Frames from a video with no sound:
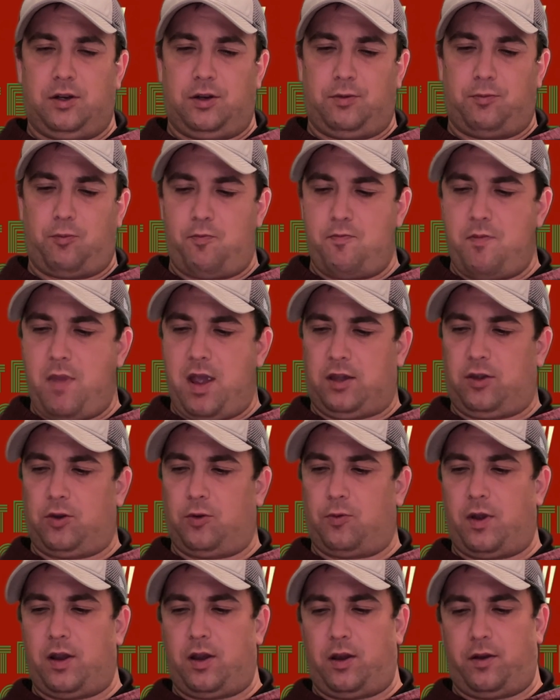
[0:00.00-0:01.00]
going to make your
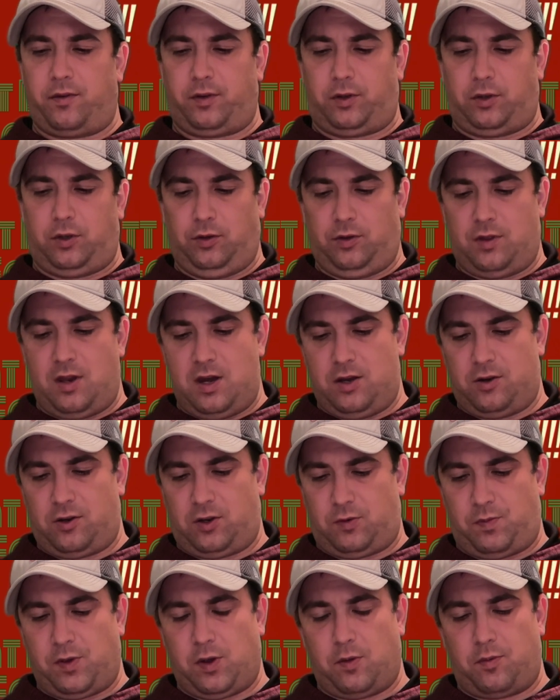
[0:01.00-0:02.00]
way over to the
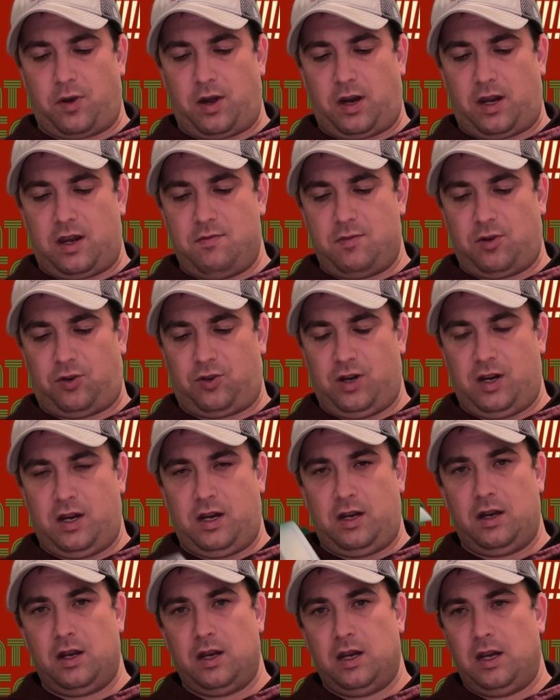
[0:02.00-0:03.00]
nearest bill breaking
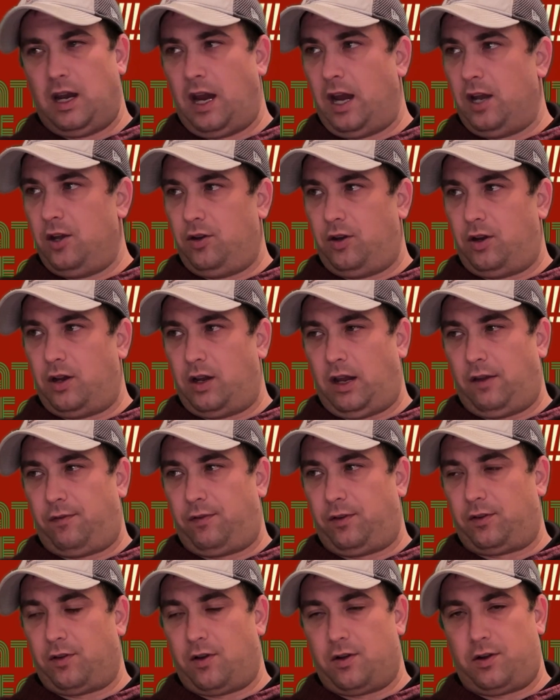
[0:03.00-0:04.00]
machine, and if
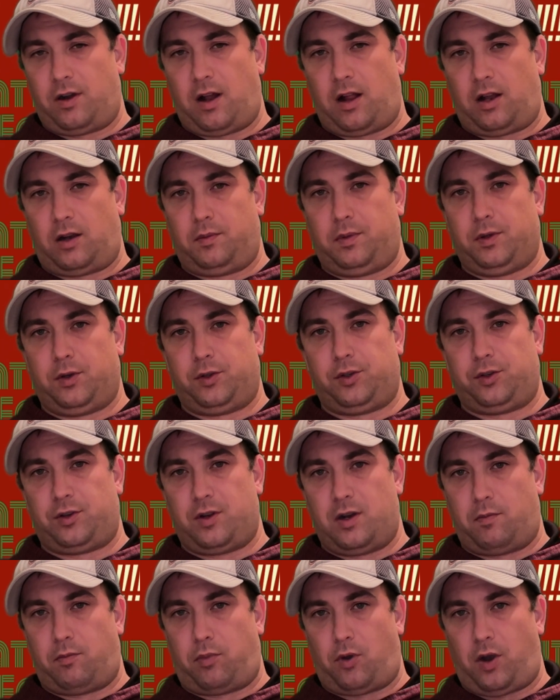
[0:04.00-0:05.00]
it's a $100 bill, you're
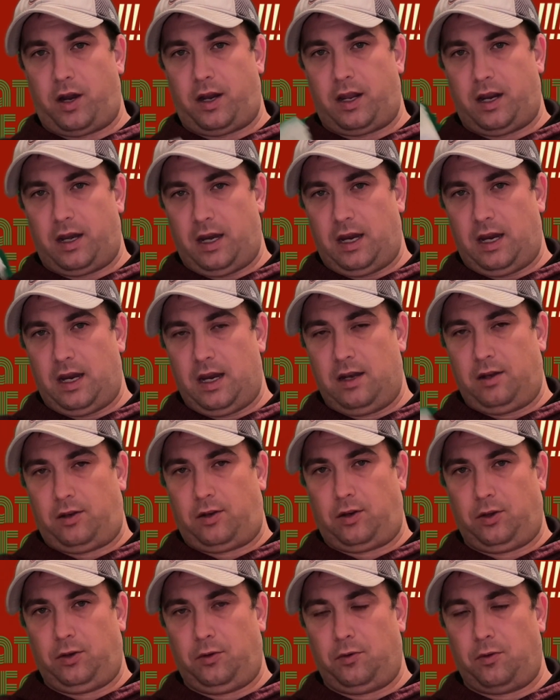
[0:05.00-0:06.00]
going to break it
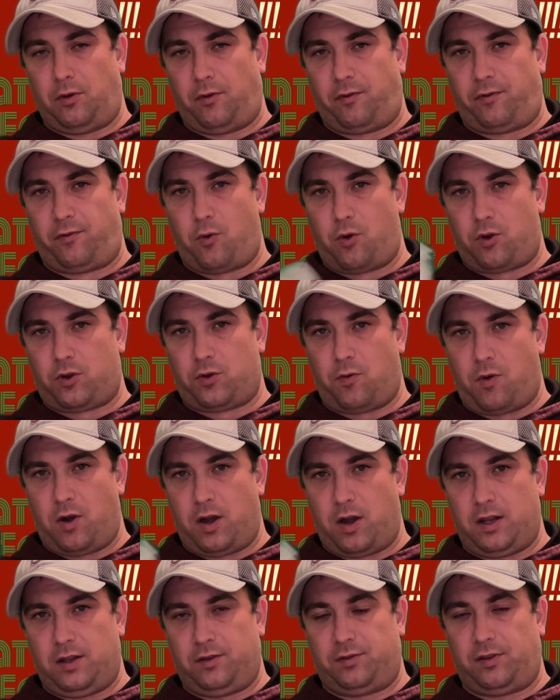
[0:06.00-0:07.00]
into 4
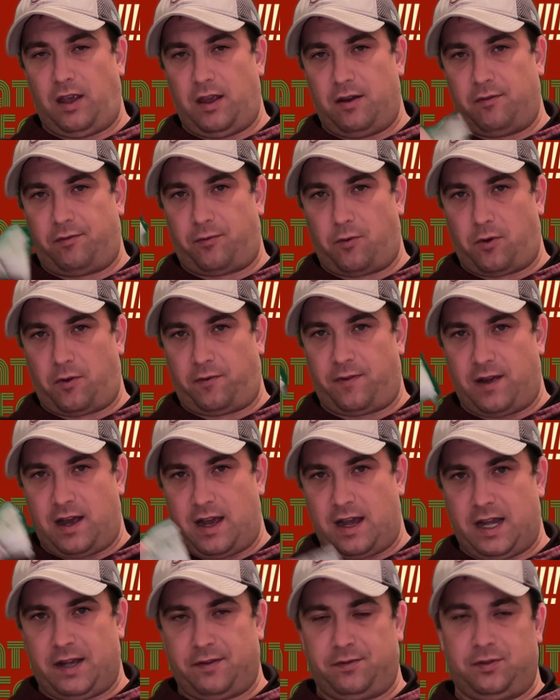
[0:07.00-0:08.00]
20s and 4
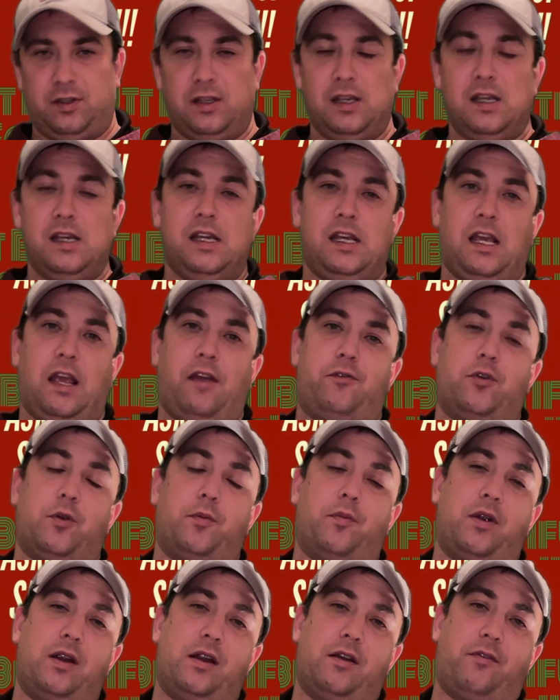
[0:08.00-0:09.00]
5s. If you're
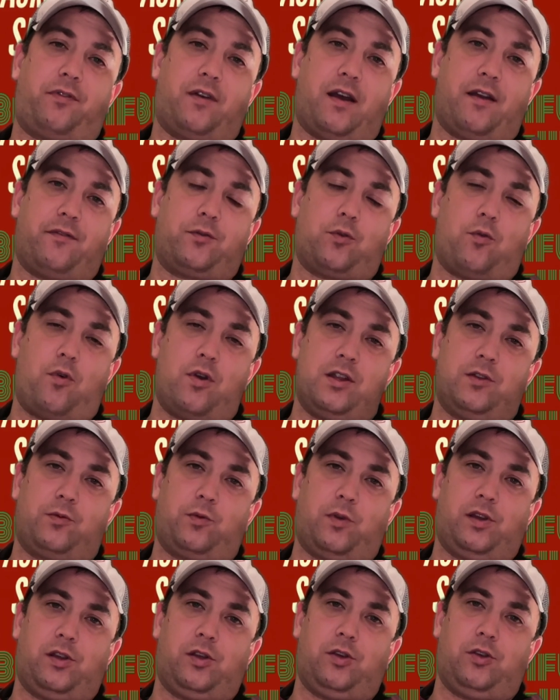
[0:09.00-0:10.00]
bringing 5 20s
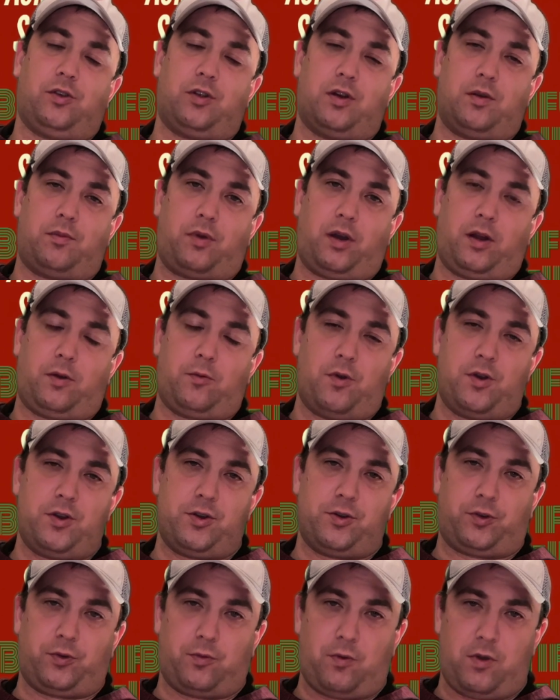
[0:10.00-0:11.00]
with you, you're going to break one of your
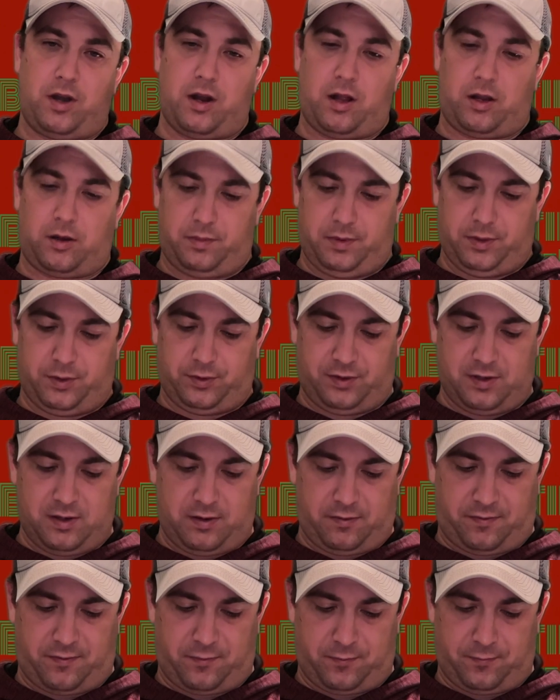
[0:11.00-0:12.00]
$20 bills into
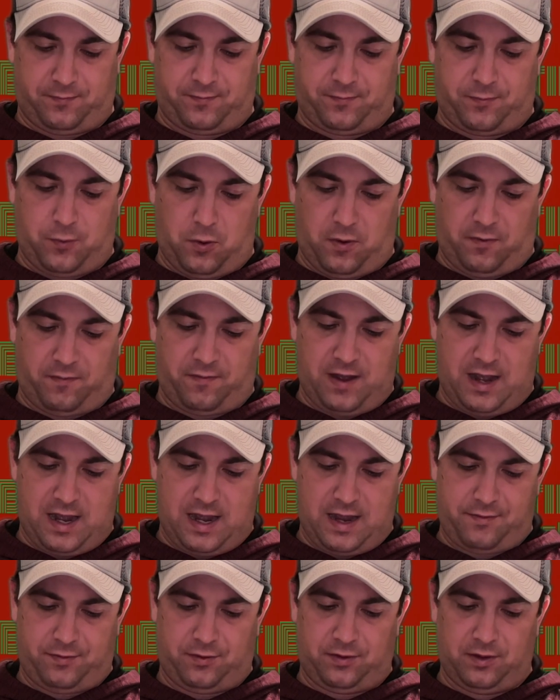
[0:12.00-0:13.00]
4
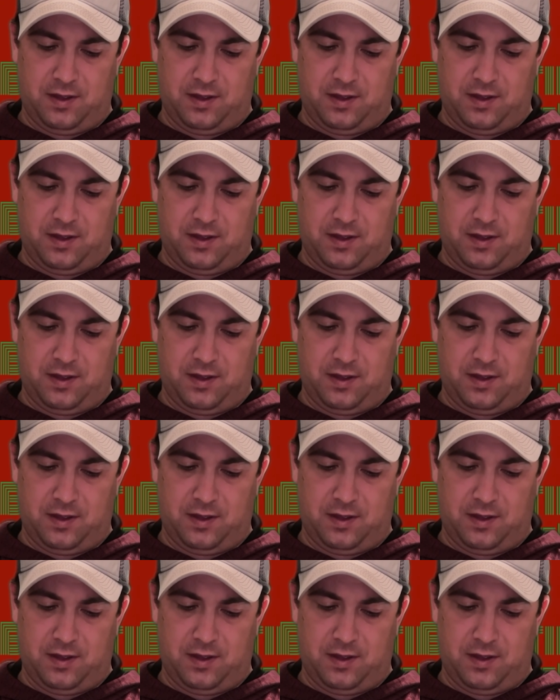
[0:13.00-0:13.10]
5s,